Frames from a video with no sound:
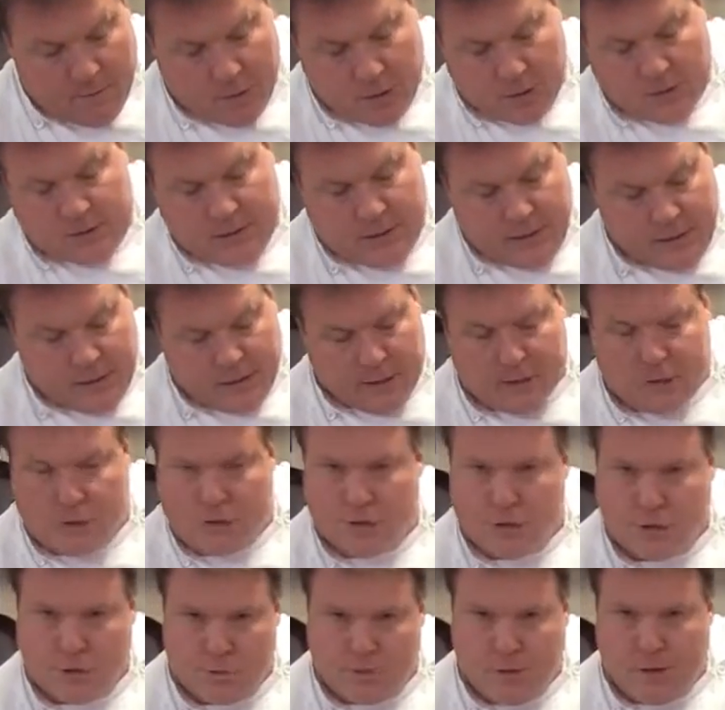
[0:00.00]
it looks like
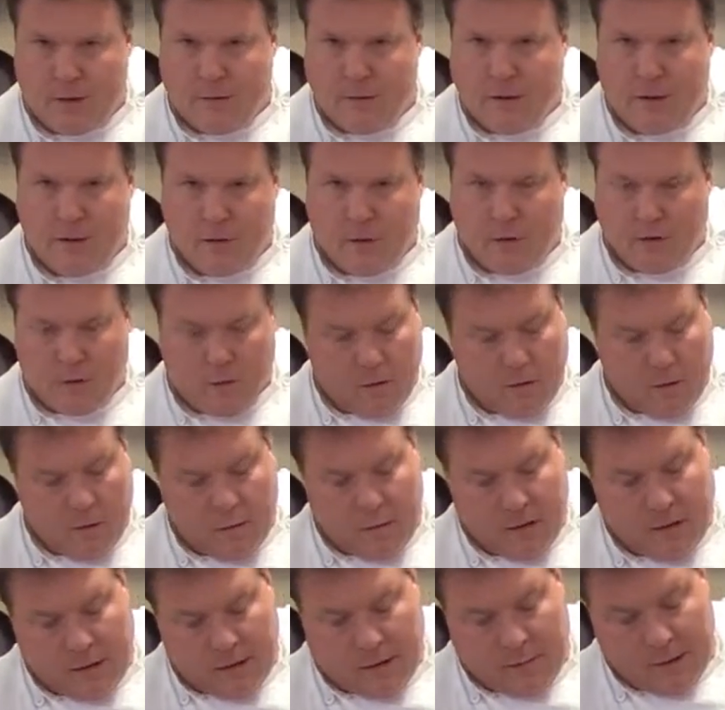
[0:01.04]
it's smearing or
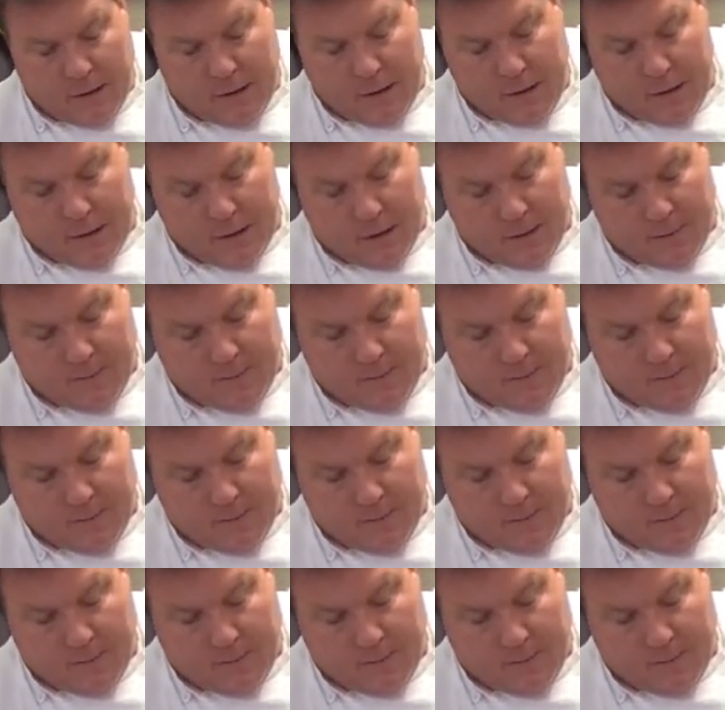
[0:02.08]
becoming